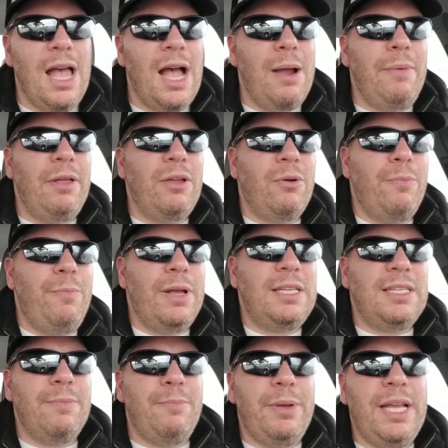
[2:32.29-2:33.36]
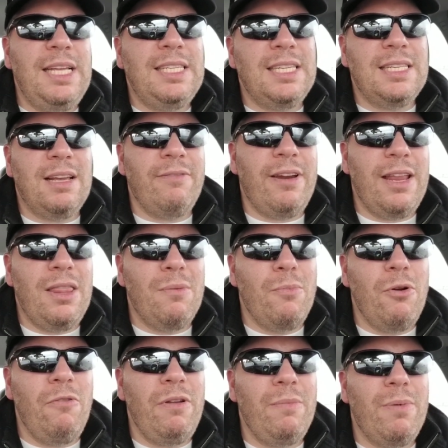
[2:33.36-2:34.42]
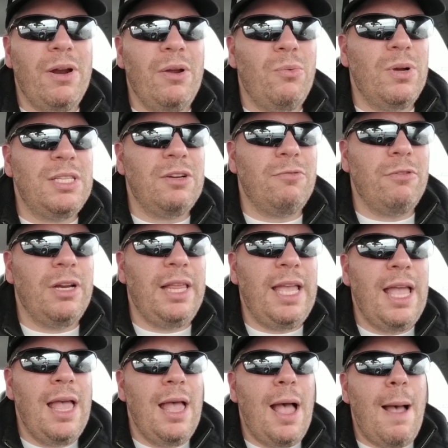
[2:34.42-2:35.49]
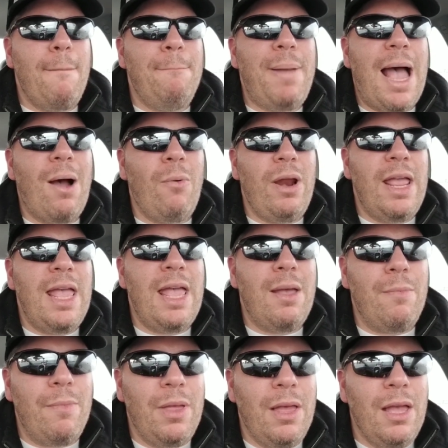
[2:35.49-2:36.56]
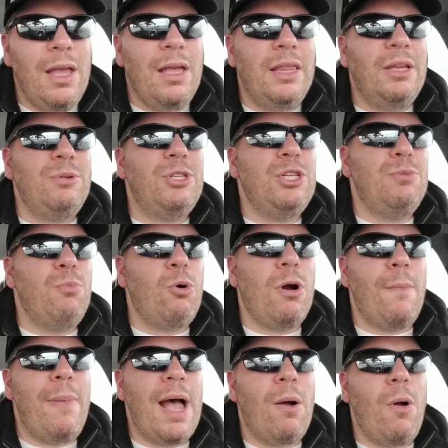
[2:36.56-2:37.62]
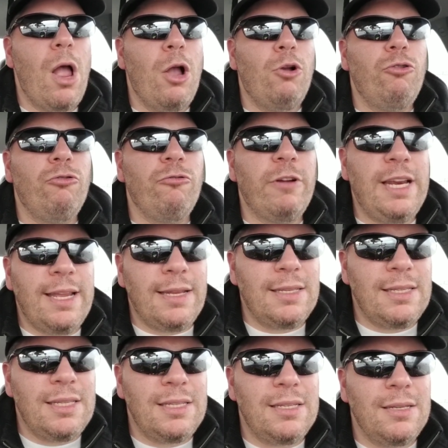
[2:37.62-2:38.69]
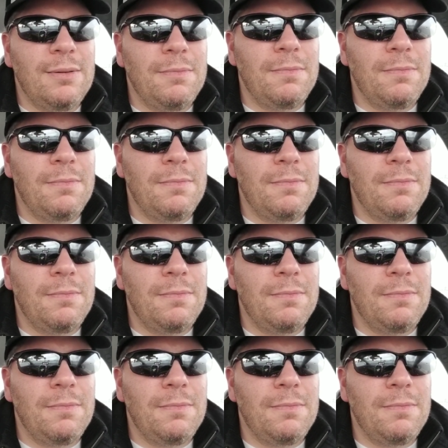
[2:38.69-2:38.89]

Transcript: I mean, there were bits and pieces of it in the movie, but it wasn't really about him. This is more about Credence.